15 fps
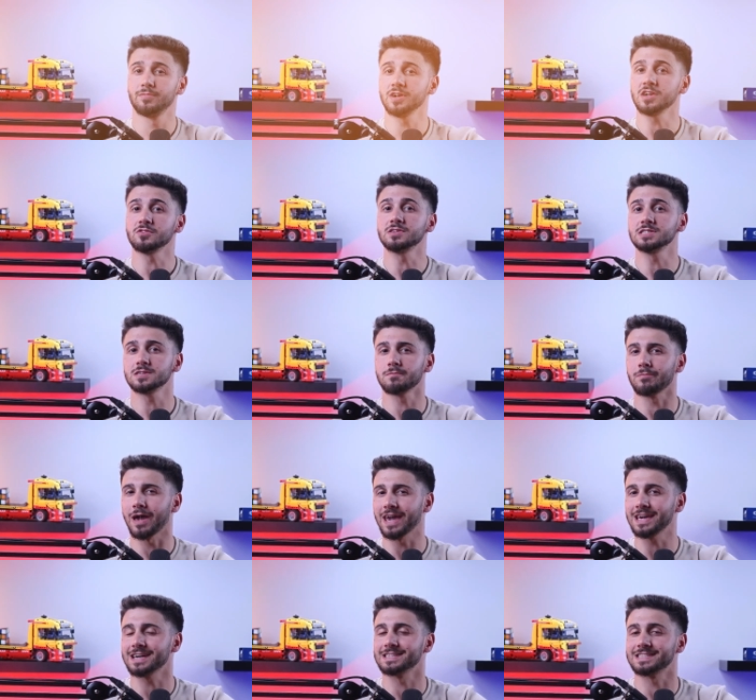but you need to
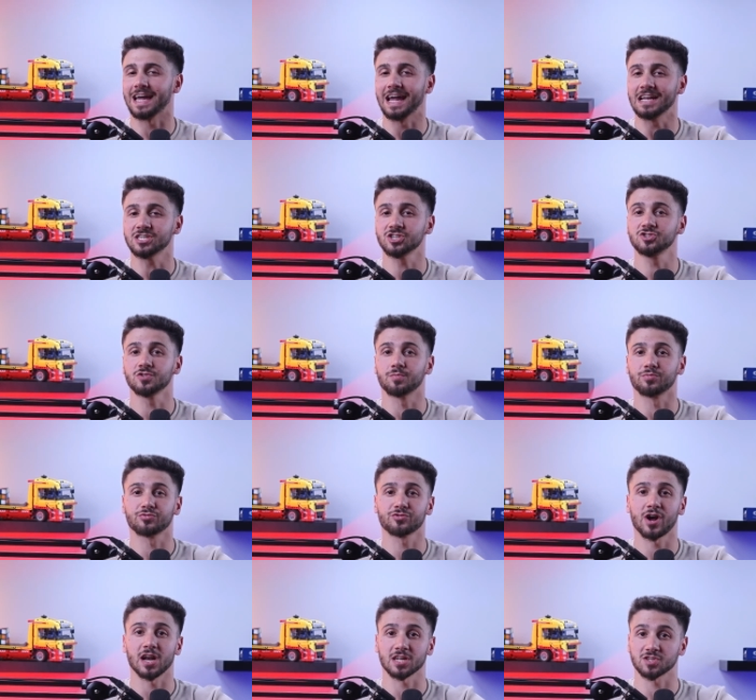pay attention to
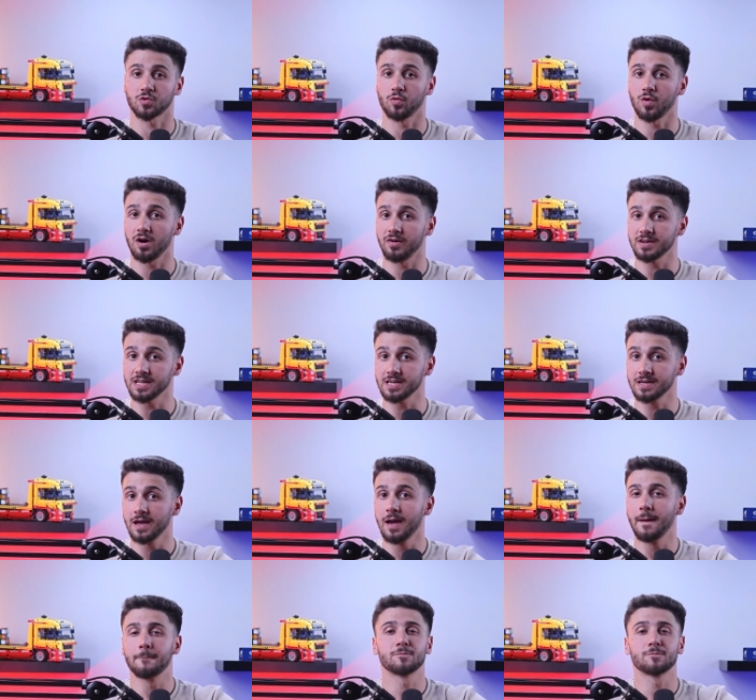product quality,